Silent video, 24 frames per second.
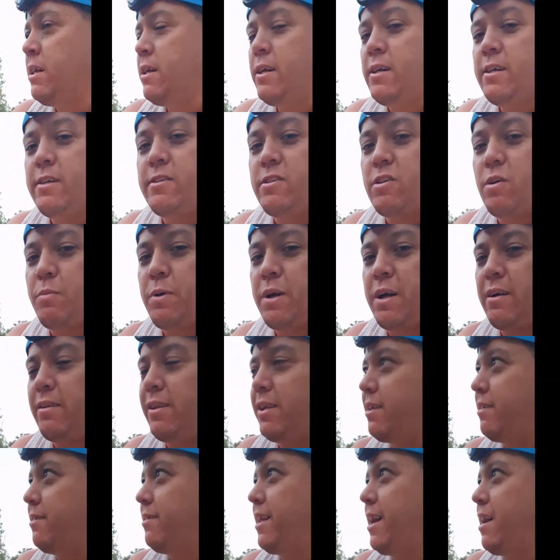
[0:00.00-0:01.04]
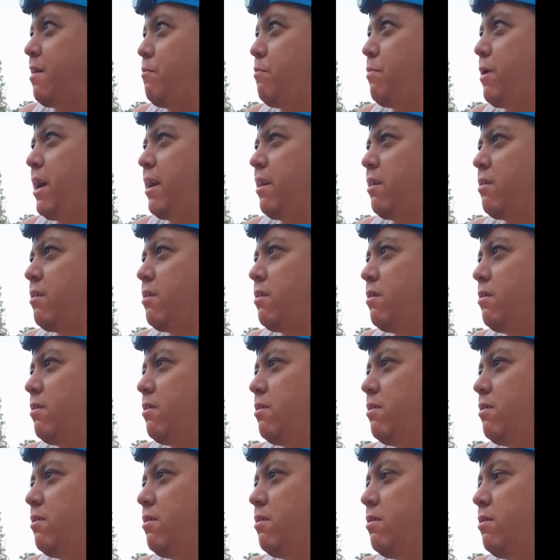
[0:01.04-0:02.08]
So apparently that bank
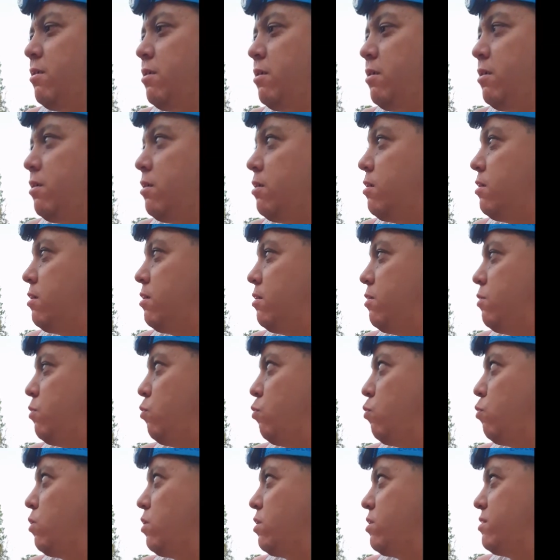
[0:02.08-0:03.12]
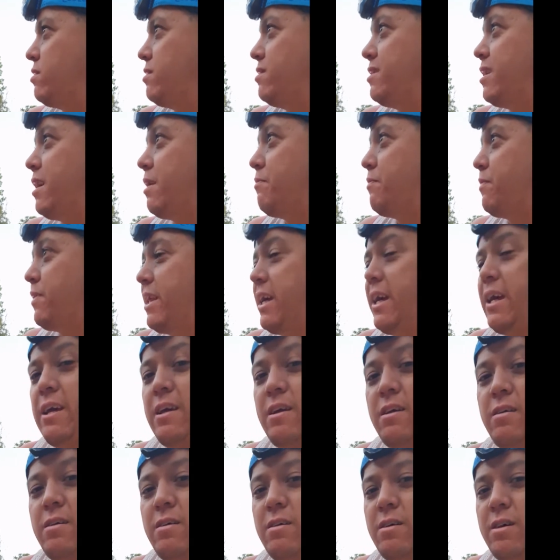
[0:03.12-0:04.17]
was dumped
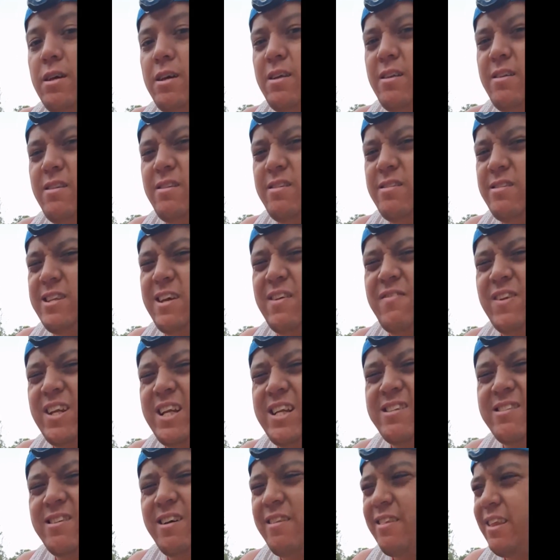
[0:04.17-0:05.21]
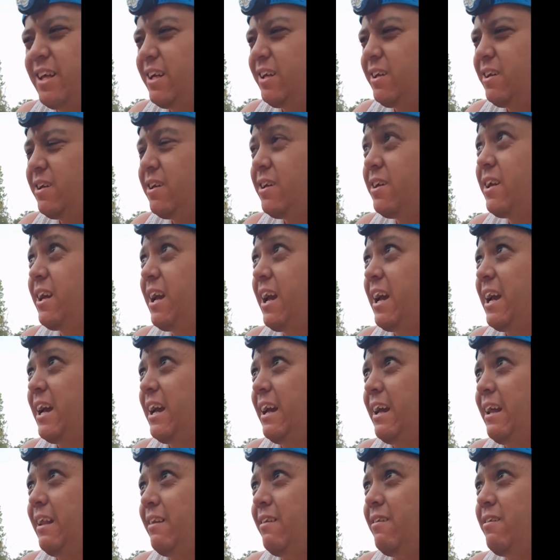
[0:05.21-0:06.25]
there in the 70s, I think,
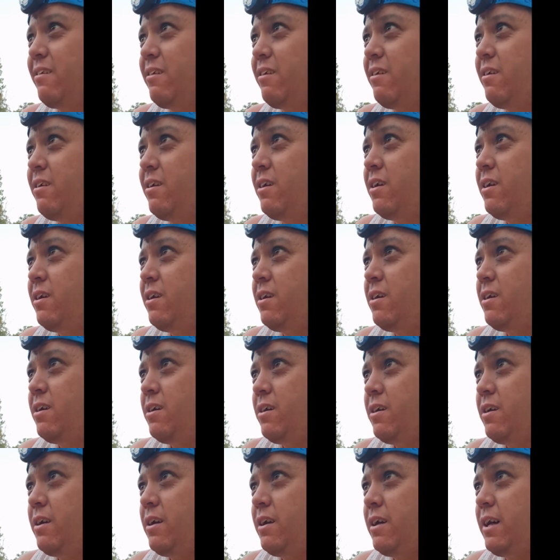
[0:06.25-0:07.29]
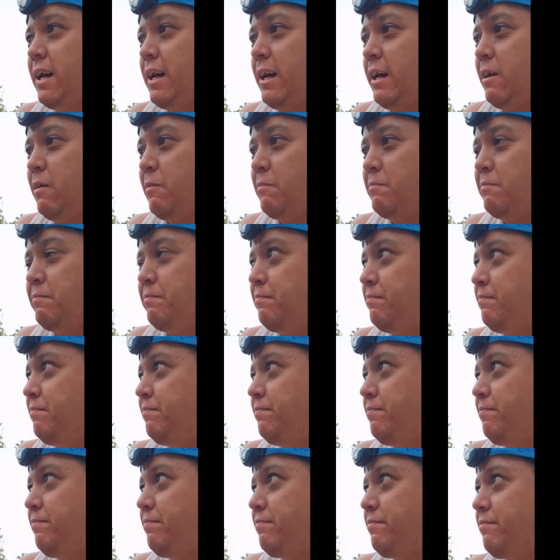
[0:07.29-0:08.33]
and I
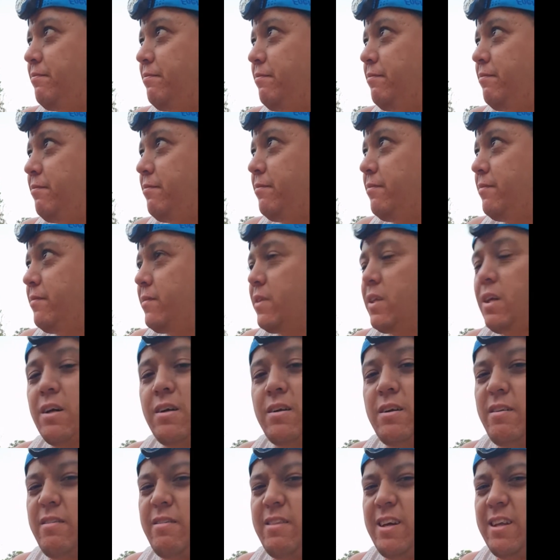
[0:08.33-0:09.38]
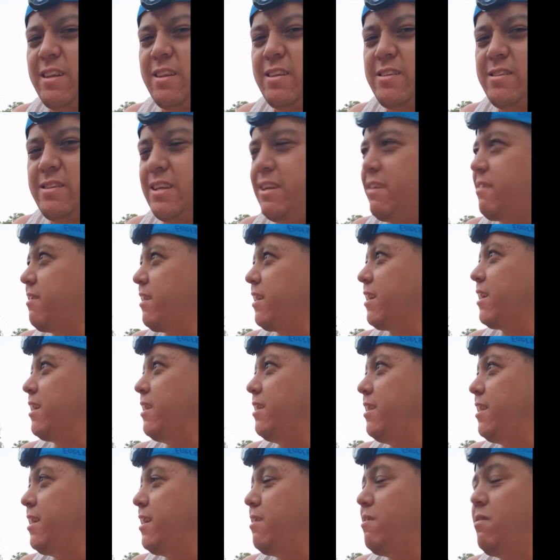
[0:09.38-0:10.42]
don't think there's anything in
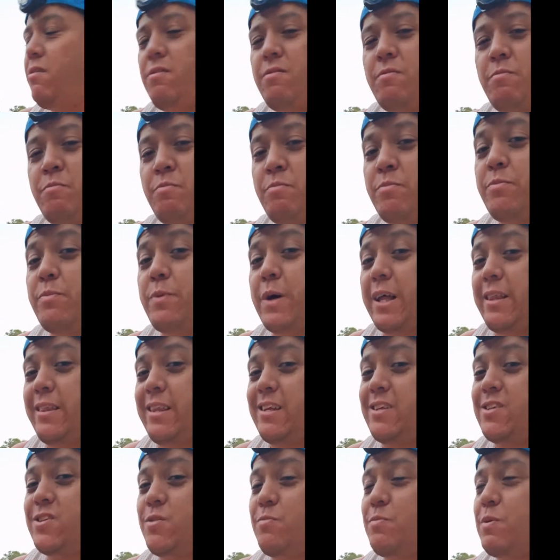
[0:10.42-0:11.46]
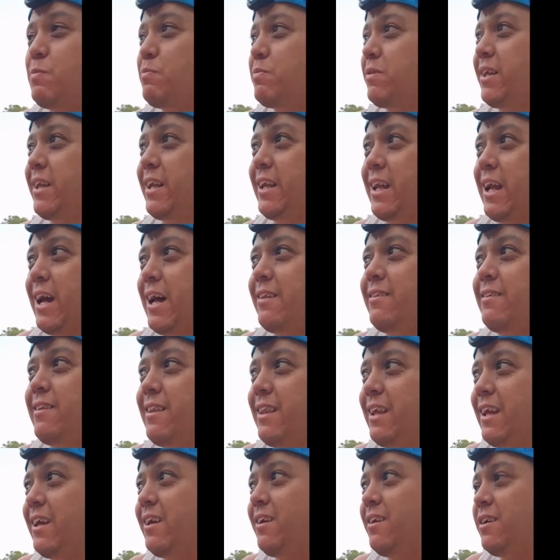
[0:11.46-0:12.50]
there, but there should be plenty under
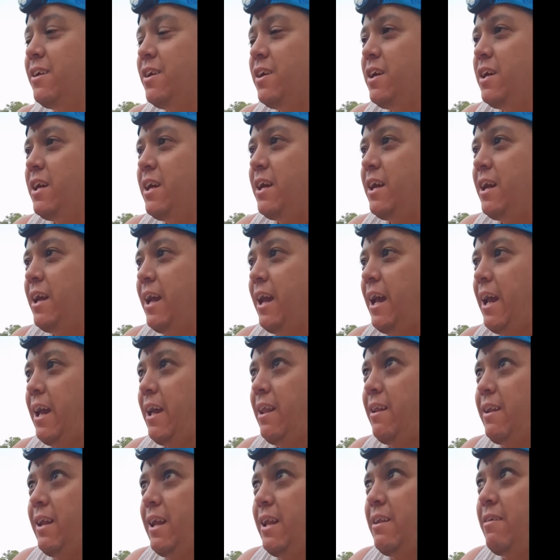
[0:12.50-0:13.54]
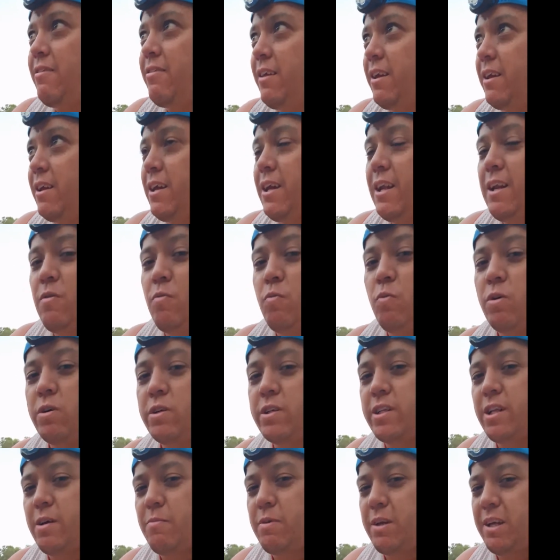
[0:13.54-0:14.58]
there, and anything getting washed
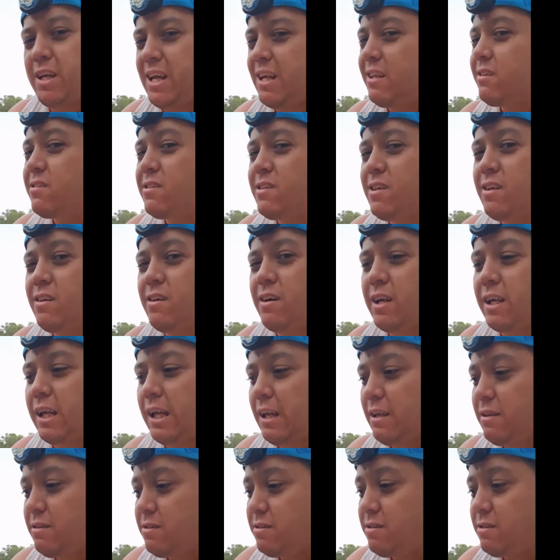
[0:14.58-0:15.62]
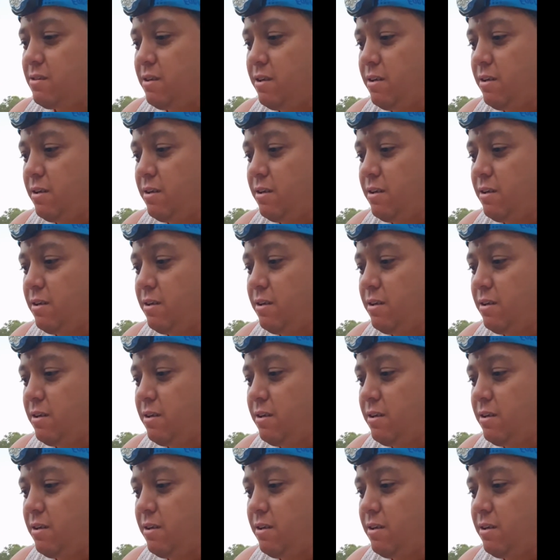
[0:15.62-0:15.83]
up against it, I guess.